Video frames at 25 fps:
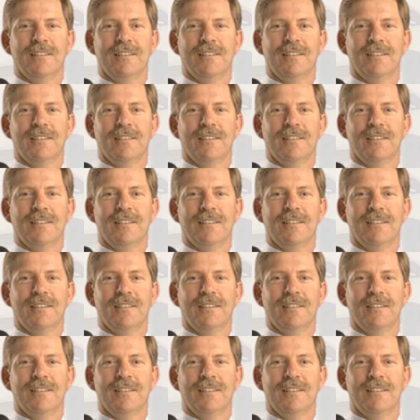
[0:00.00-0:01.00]

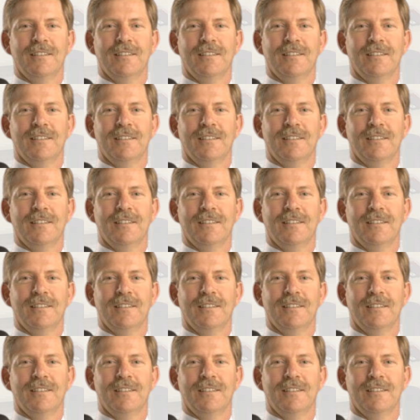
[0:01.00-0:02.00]

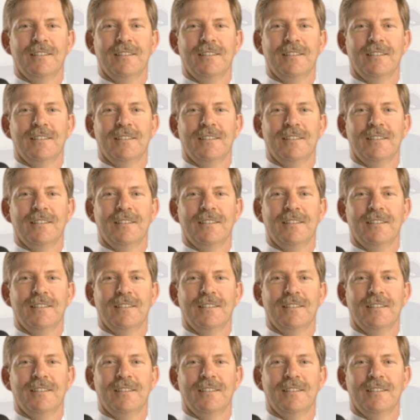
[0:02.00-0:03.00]

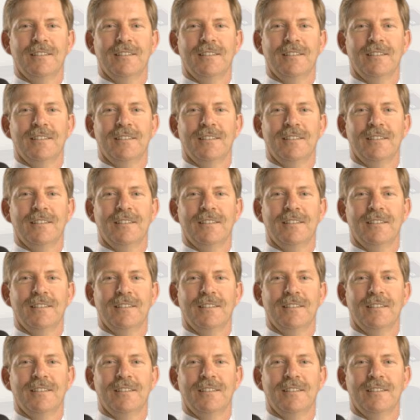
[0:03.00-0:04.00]

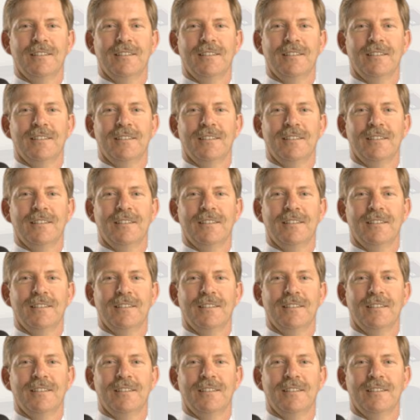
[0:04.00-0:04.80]
(no lip movement)